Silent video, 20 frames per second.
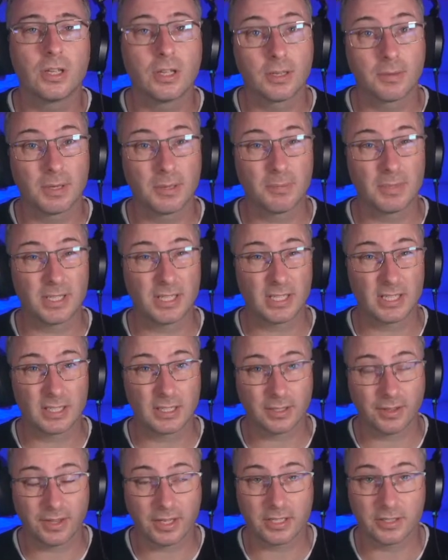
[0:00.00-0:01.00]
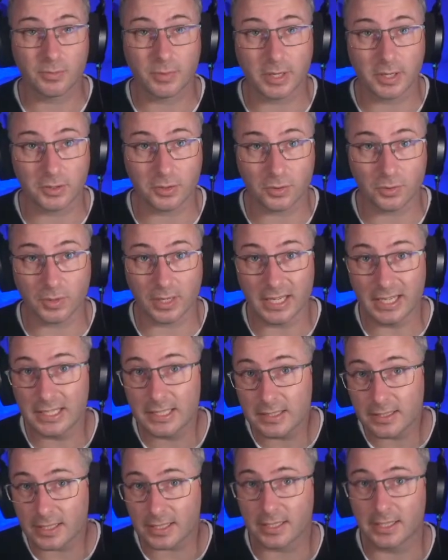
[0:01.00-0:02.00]
in particular things that we could do in
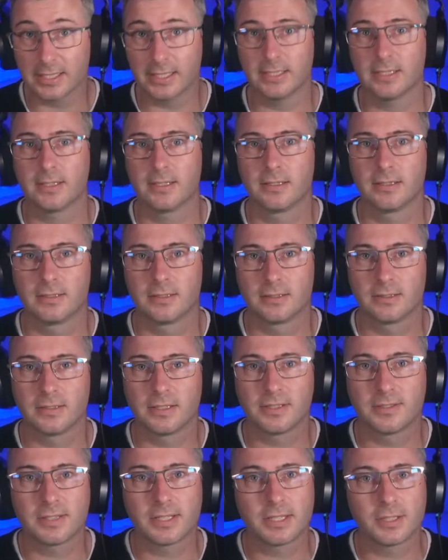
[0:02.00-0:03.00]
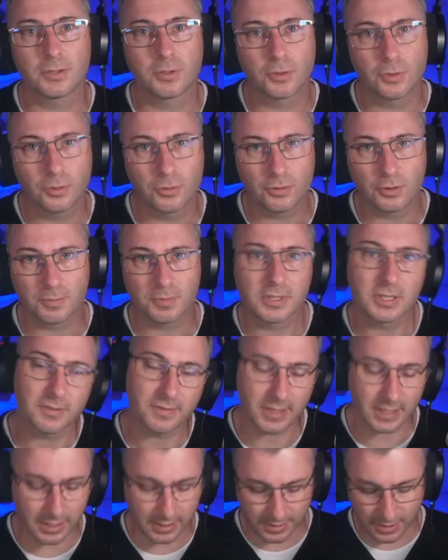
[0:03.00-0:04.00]
the clinic, listing 2 specific
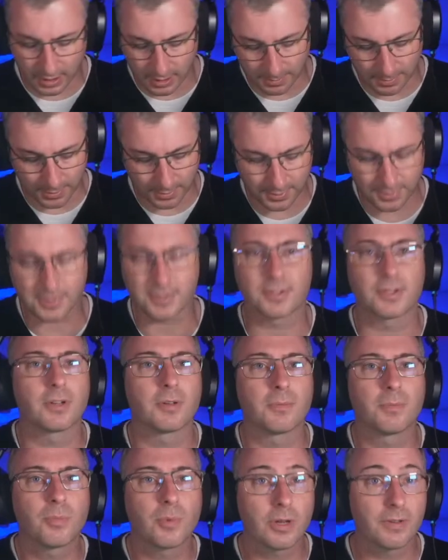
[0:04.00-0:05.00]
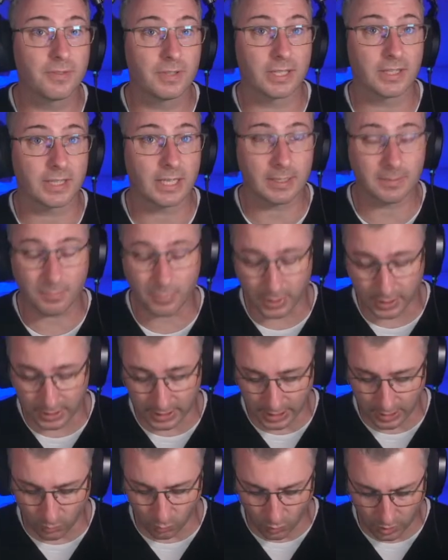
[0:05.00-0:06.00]
examples, so pre-filling that, putting
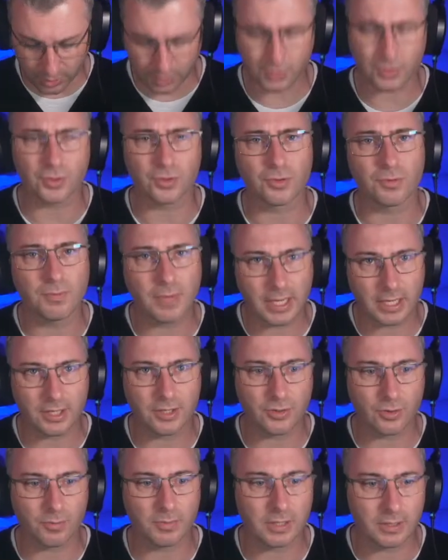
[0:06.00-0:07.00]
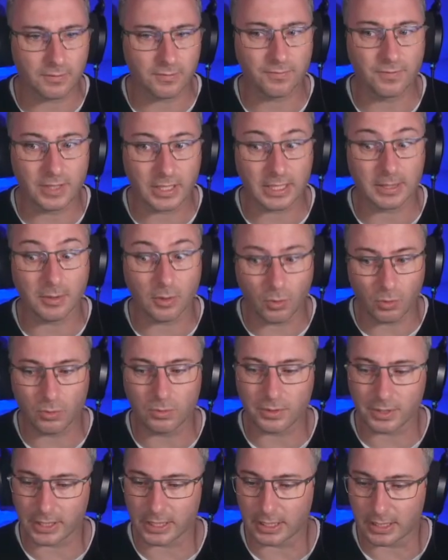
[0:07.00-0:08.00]
down 1, 2, making sure I'm filling all
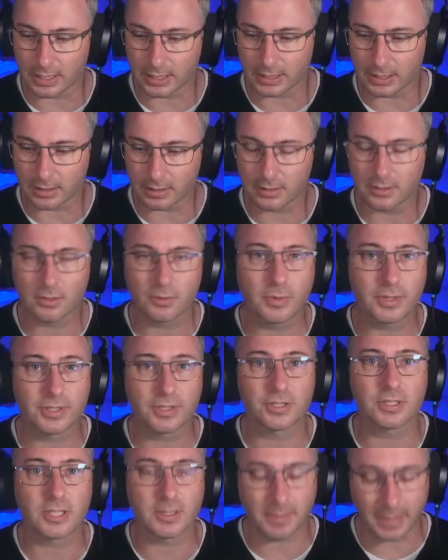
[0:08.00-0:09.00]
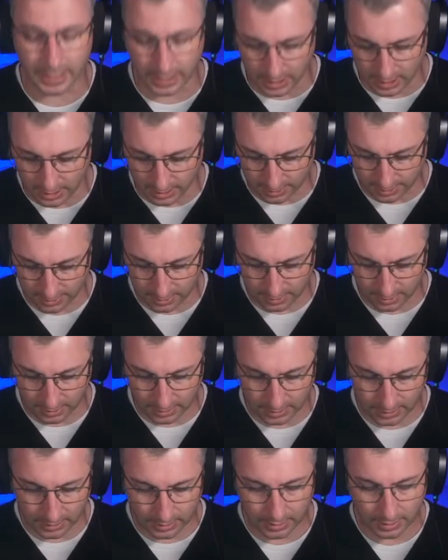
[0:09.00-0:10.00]
the questions that are being asked.
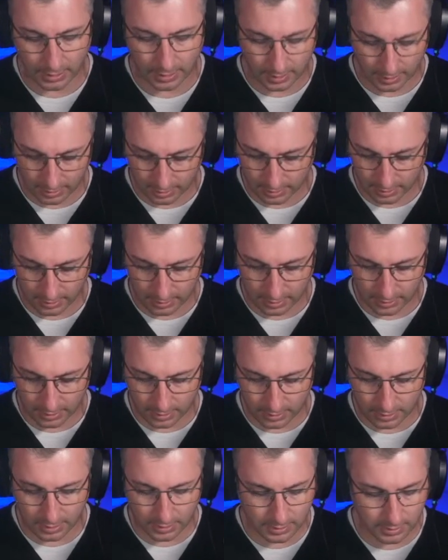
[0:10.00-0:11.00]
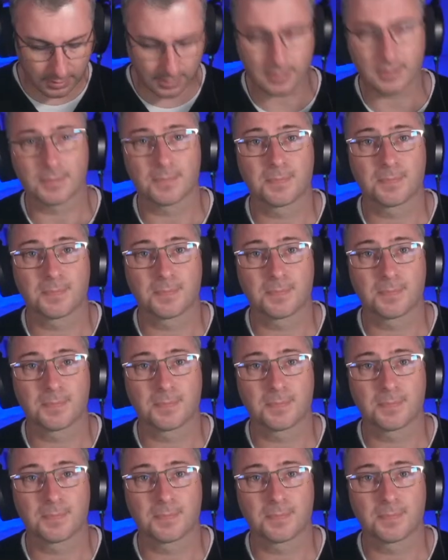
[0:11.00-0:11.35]
Answers.